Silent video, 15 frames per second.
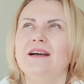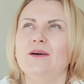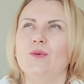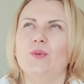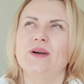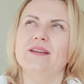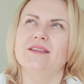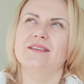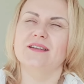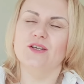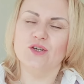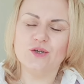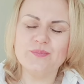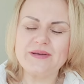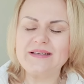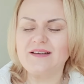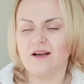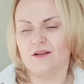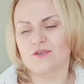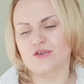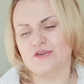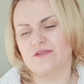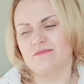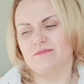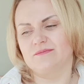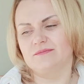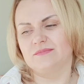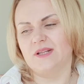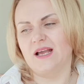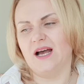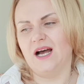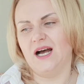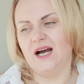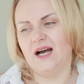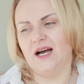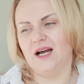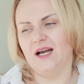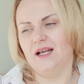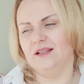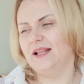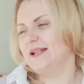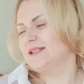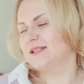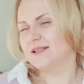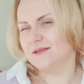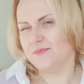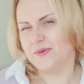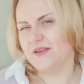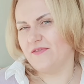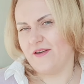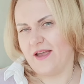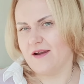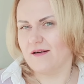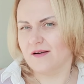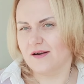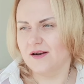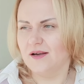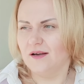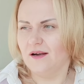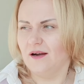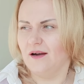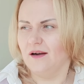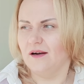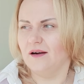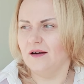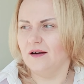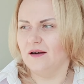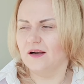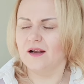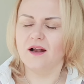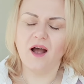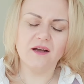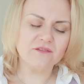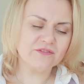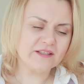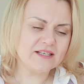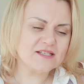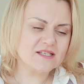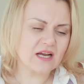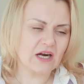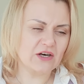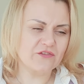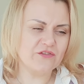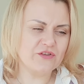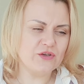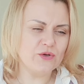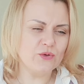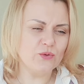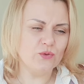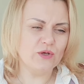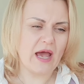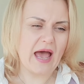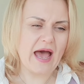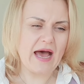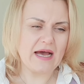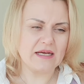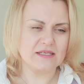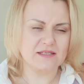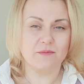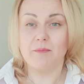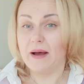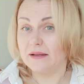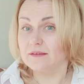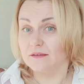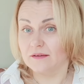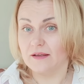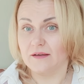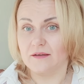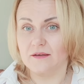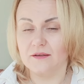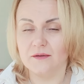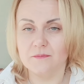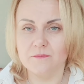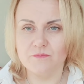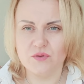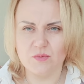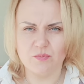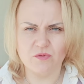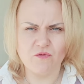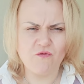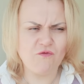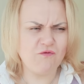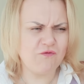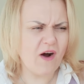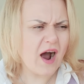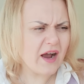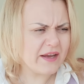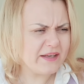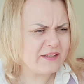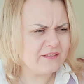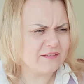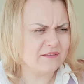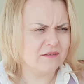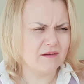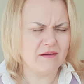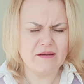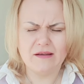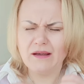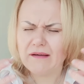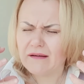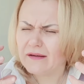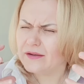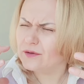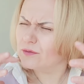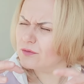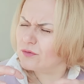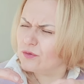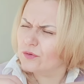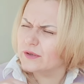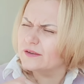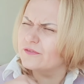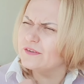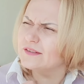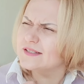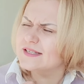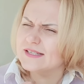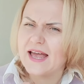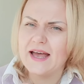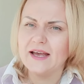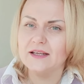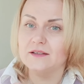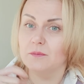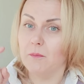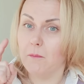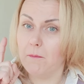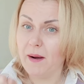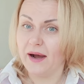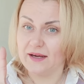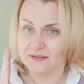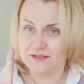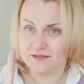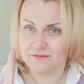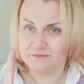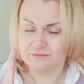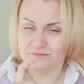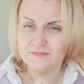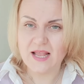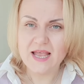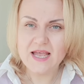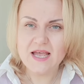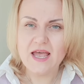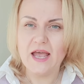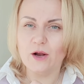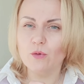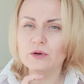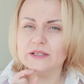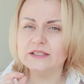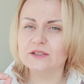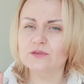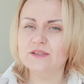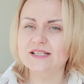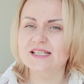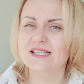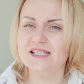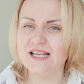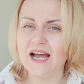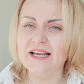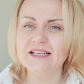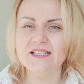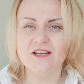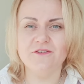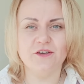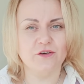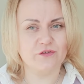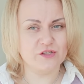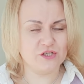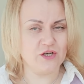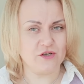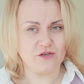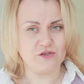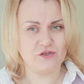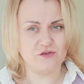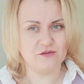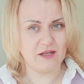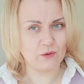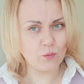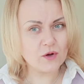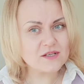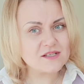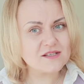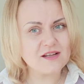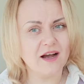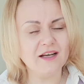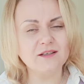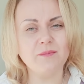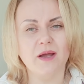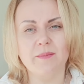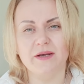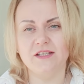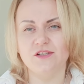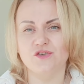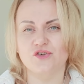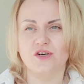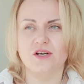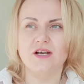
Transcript: with European culture, let's be fair, conflicts are viewed as a bad thing. People fight and you look, you feel sad. But according to the scientific research that was done by my teacher,